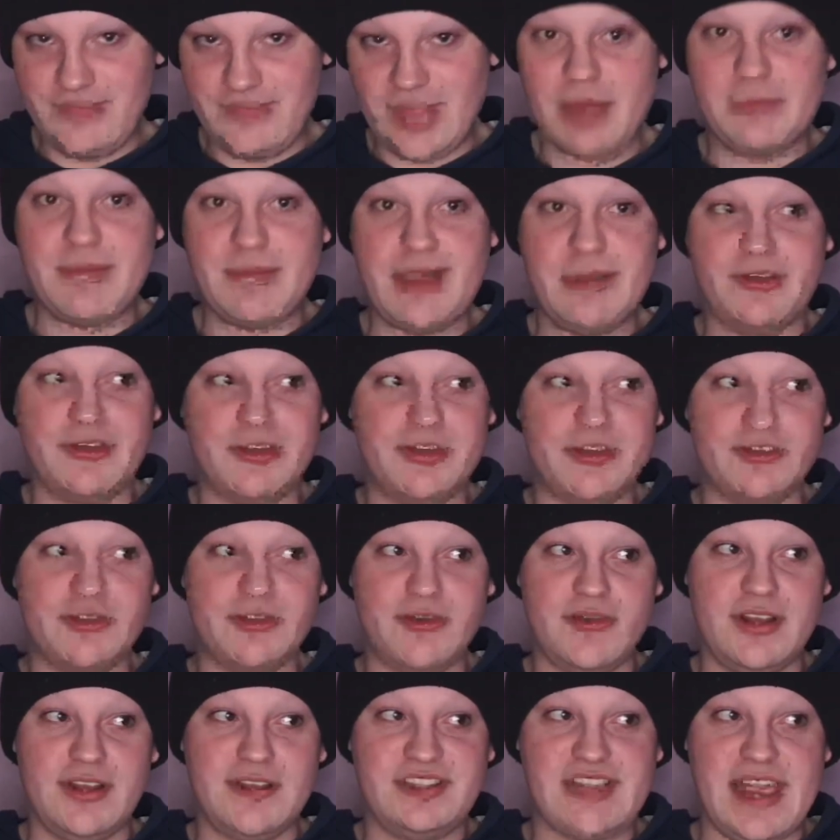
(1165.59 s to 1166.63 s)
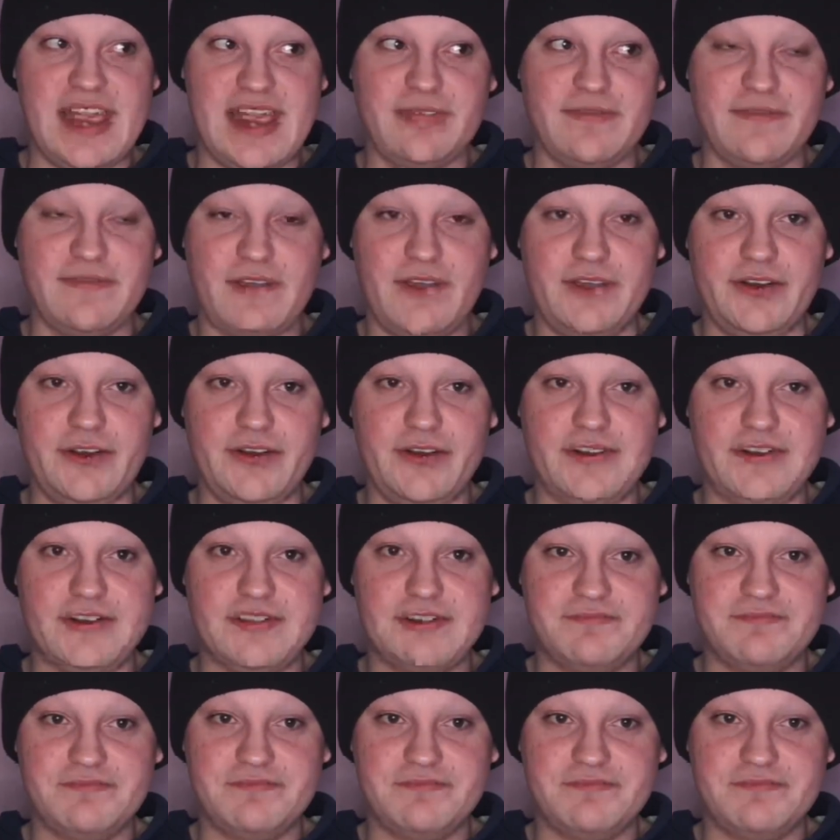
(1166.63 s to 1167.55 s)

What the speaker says: I'm now going to try and take photos